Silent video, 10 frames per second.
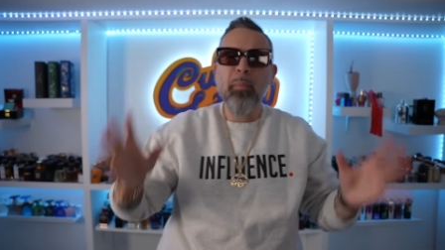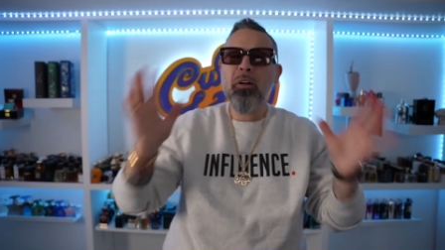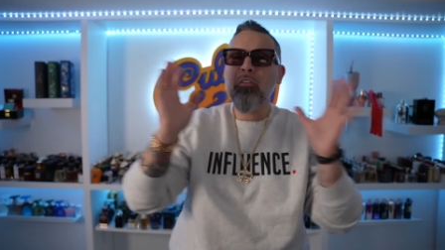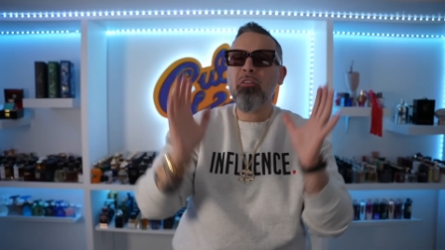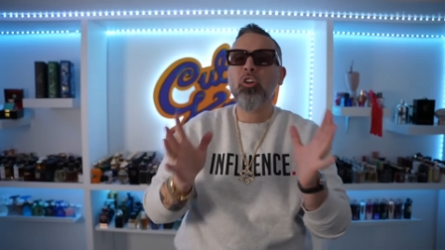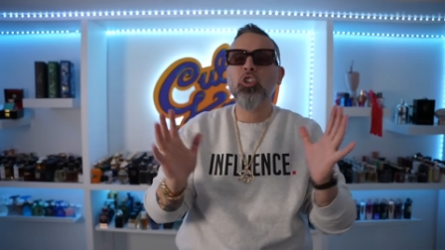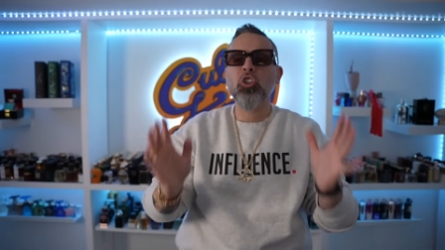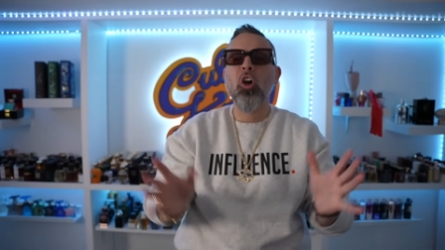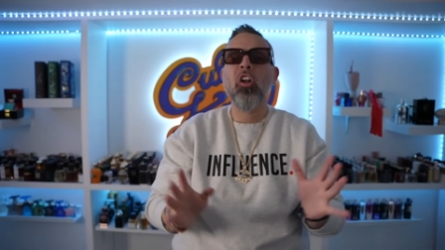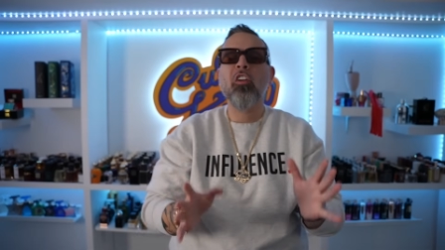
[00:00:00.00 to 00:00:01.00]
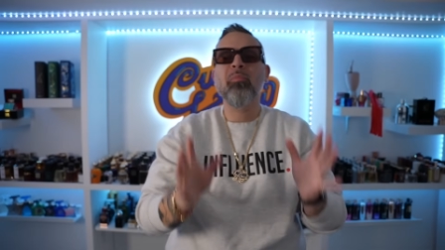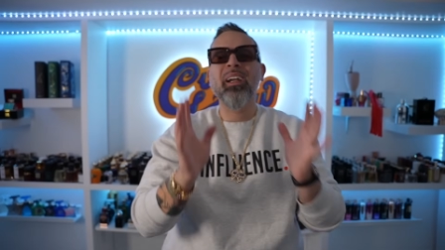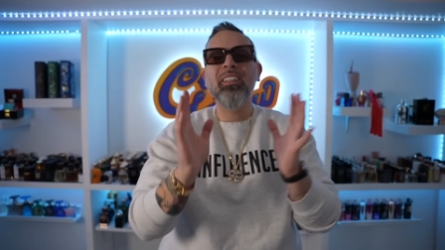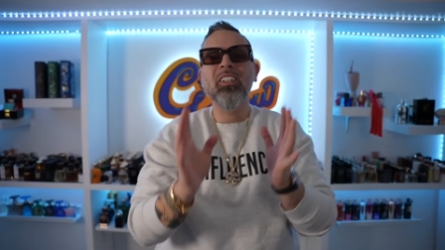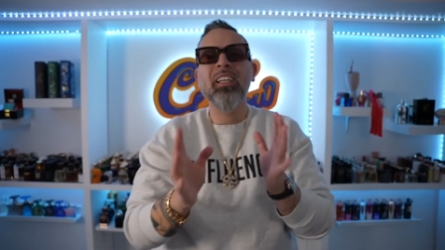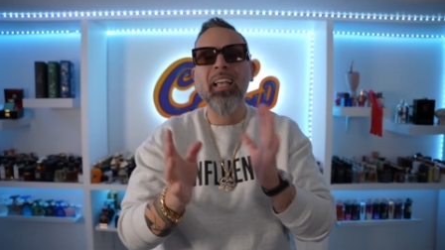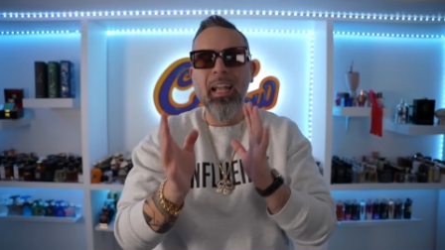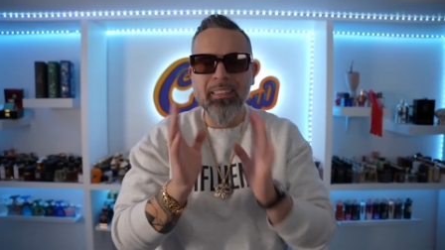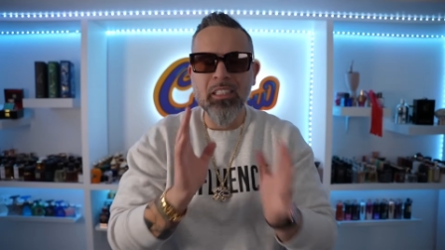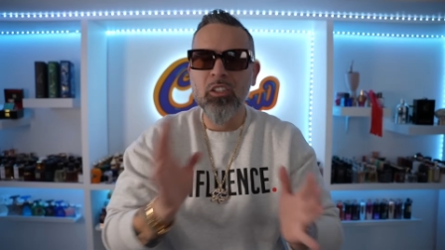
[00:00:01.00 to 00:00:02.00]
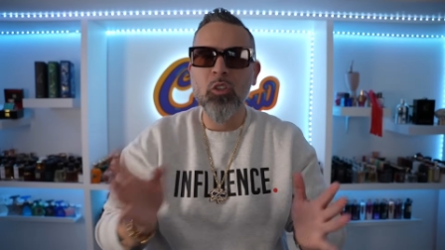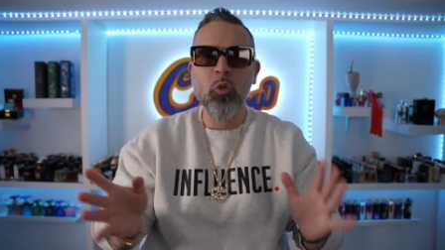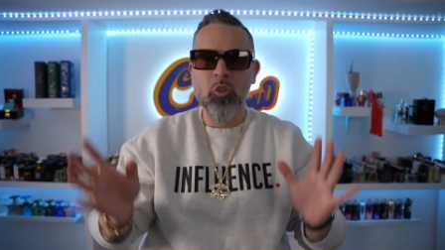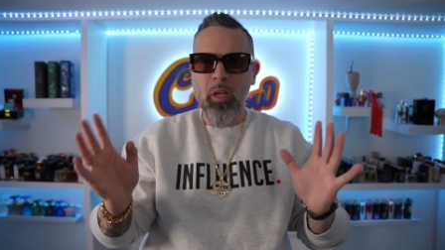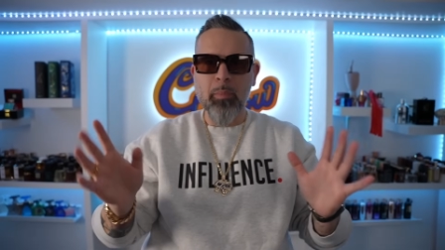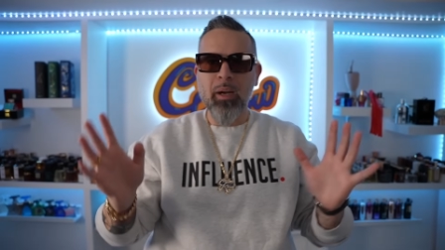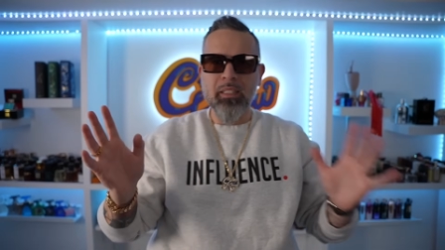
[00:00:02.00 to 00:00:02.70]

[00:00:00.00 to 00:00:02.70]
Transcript: I'm gonna first start off by looking at these notes side by